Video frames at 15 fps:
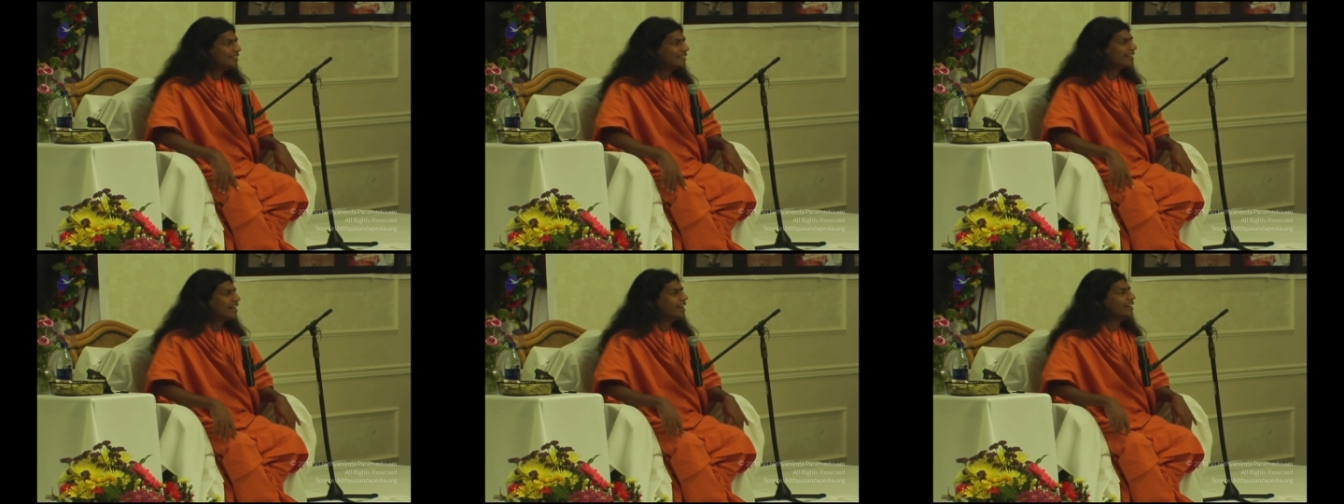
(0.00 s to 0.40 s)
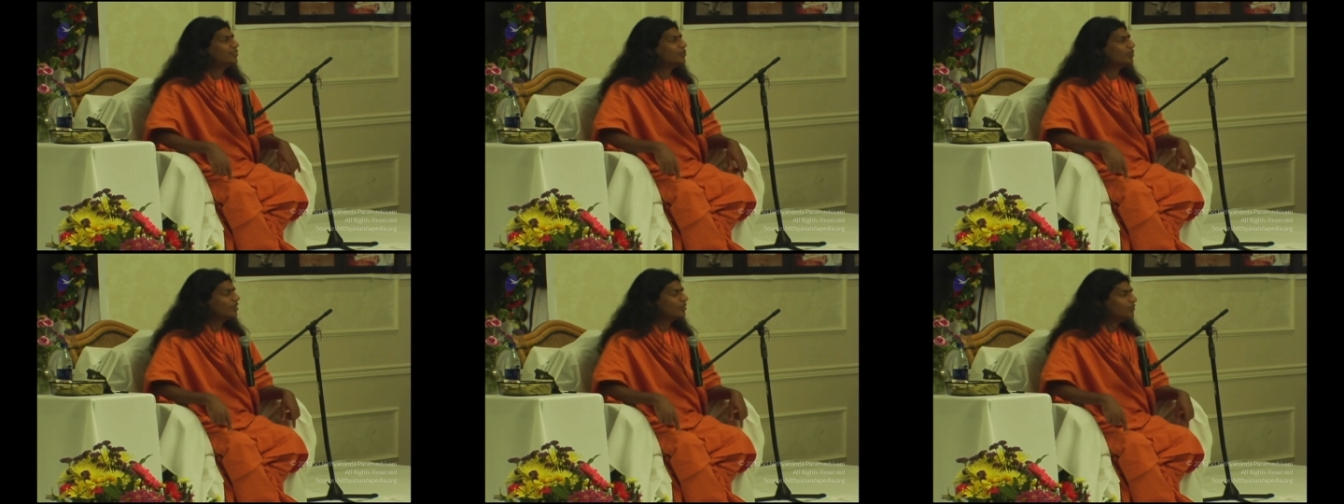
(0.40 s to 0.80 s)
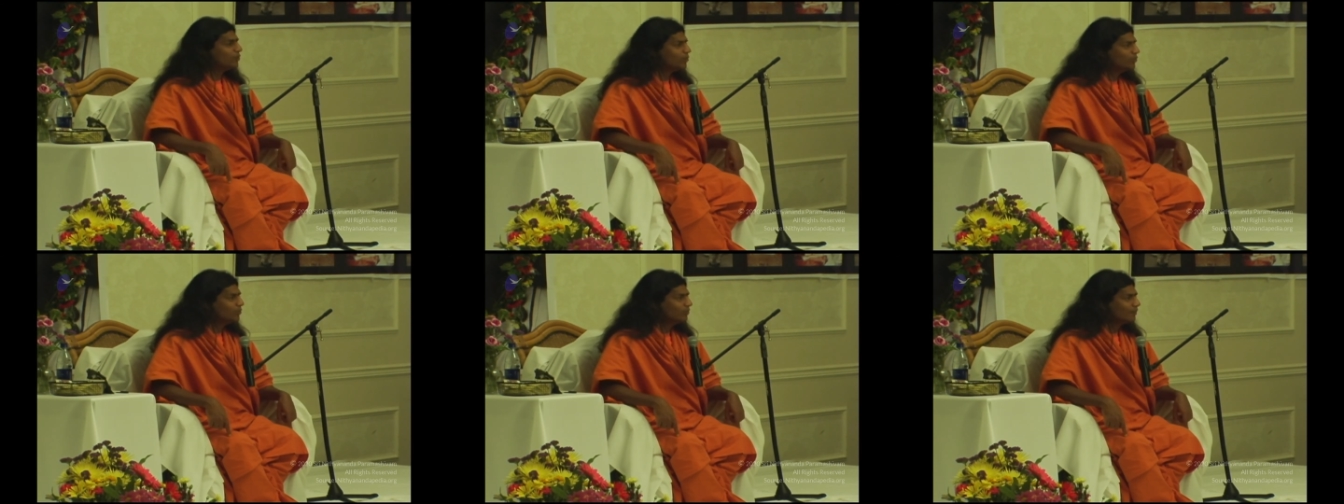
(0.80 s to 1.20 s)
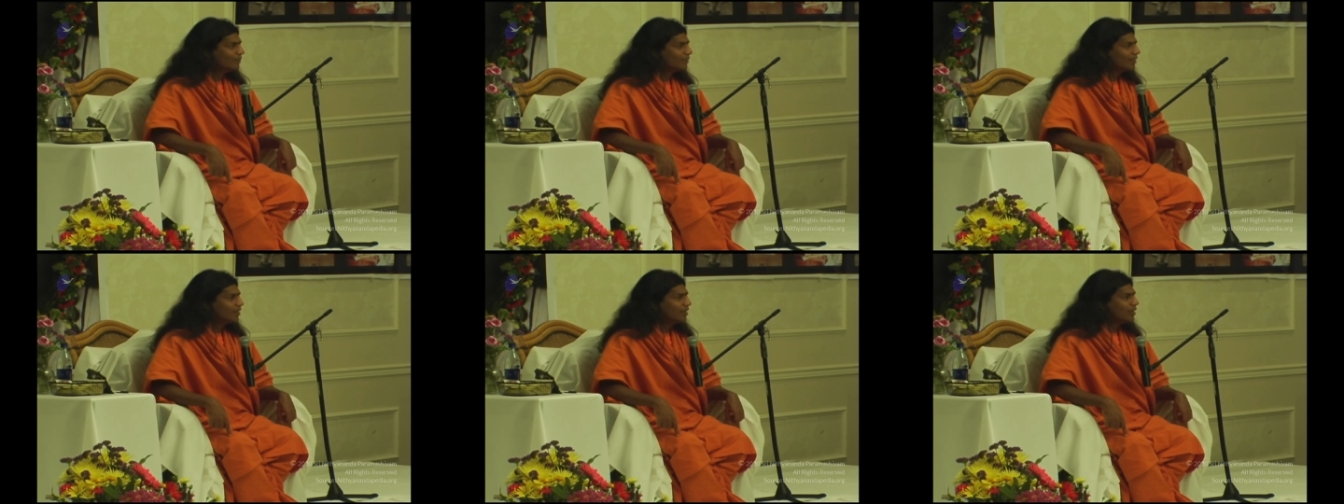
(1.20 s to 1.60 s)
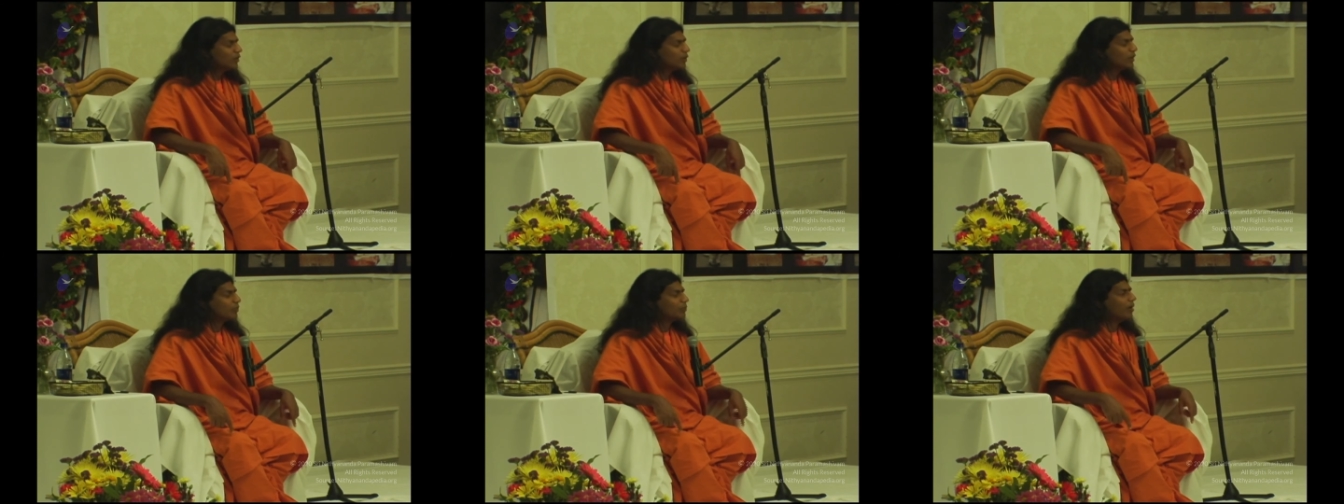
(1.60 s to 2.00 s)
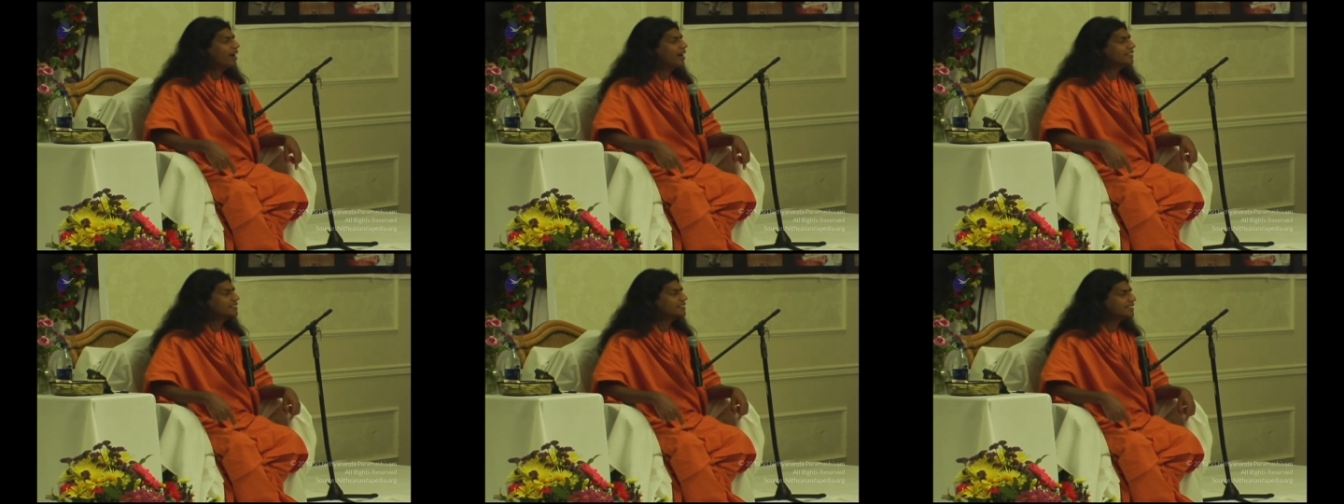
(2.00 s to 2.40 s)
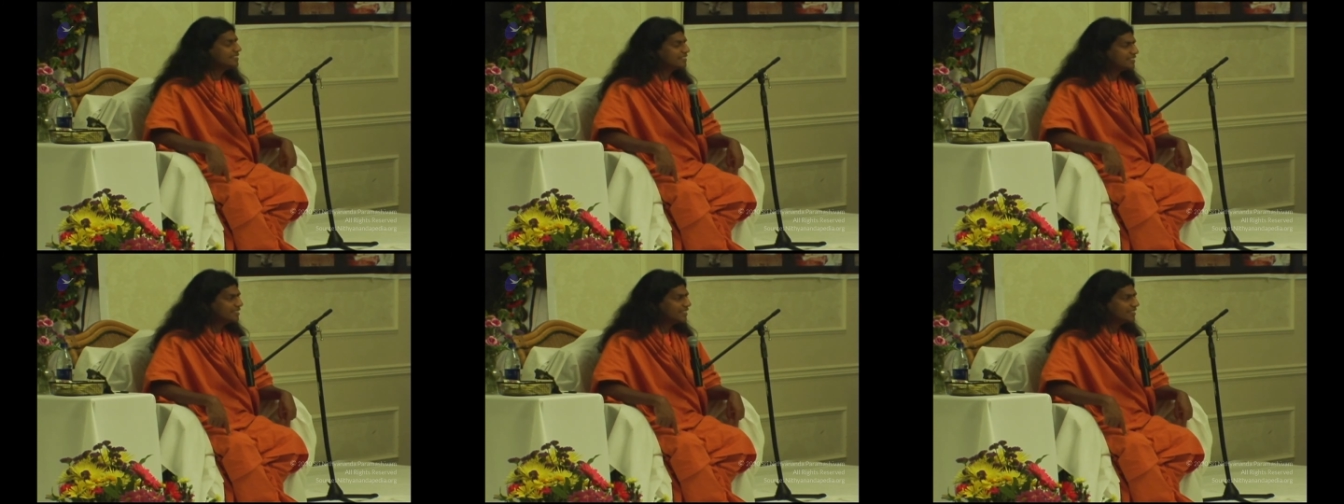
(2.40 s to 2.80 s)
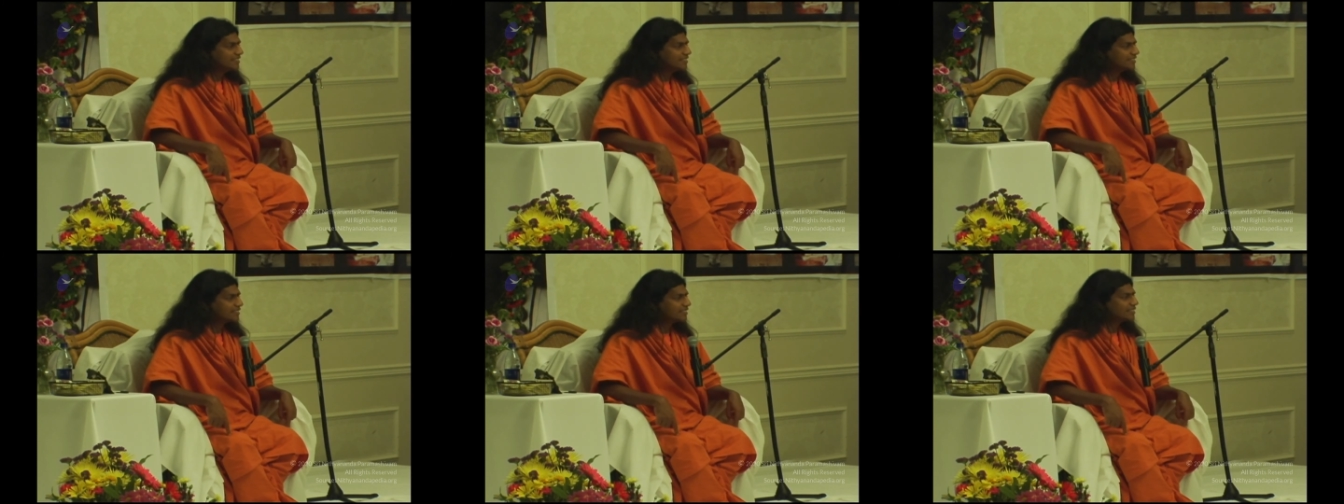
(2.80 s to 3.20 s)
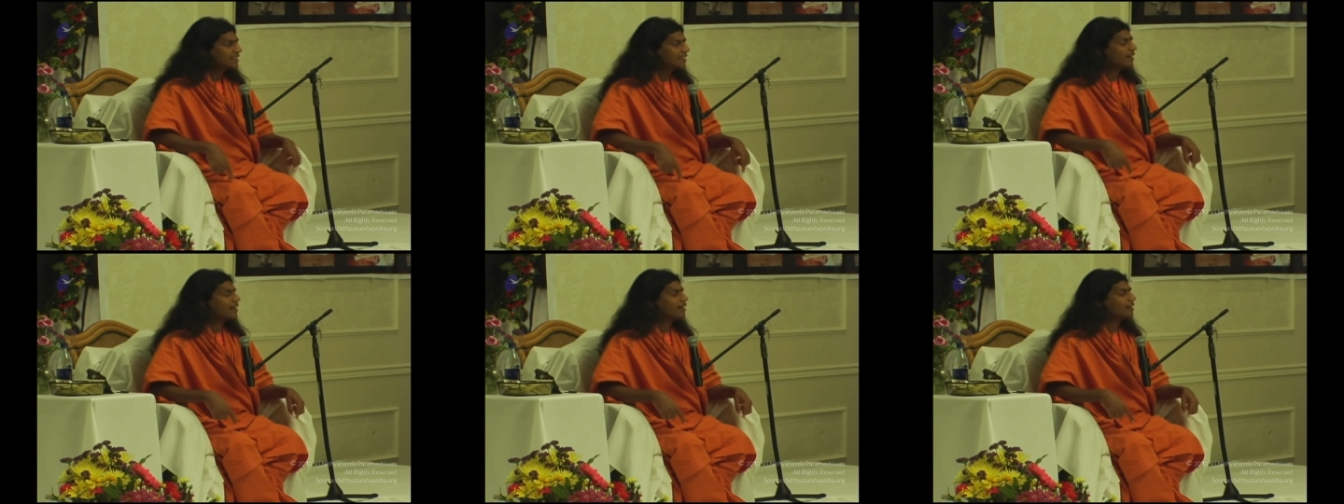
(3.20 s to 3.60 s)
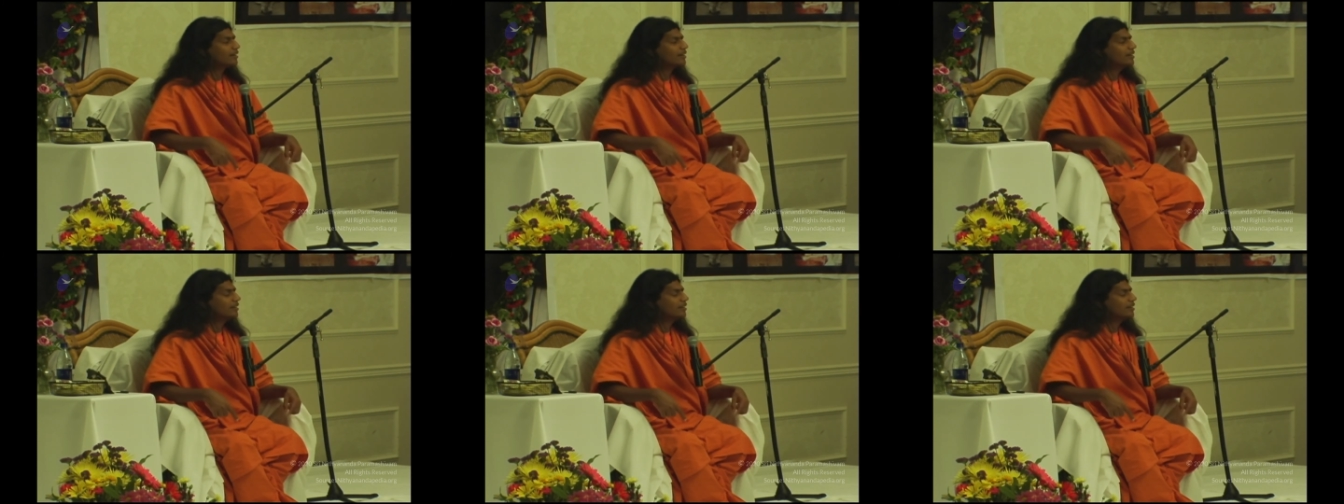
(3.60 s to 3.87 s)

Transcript: trying to review your past incidents or